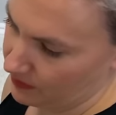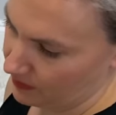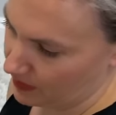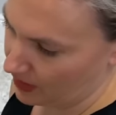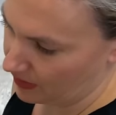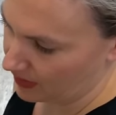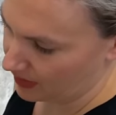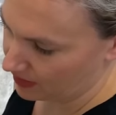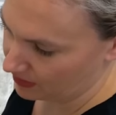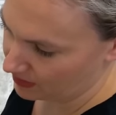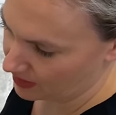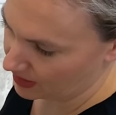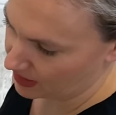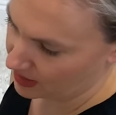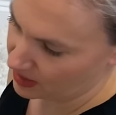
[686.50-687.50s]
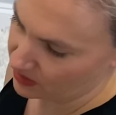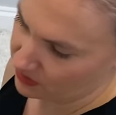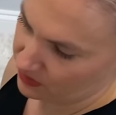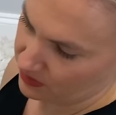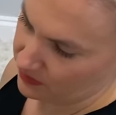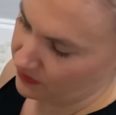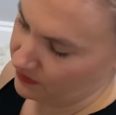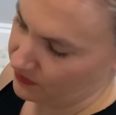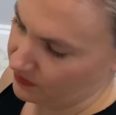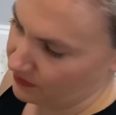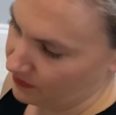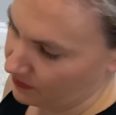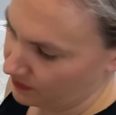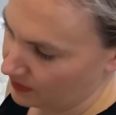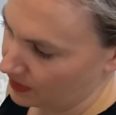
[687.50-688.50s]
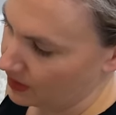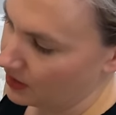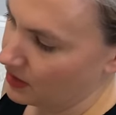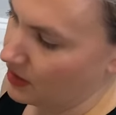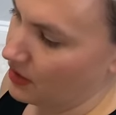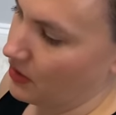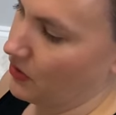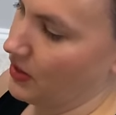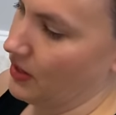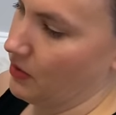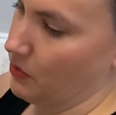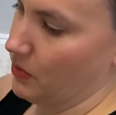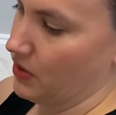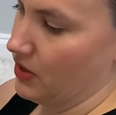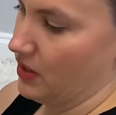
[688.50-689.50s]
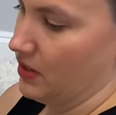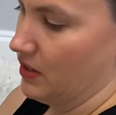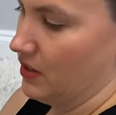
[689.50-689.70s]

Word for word: Nothing zinging you? No, nothing zinging. Okay, then we're good.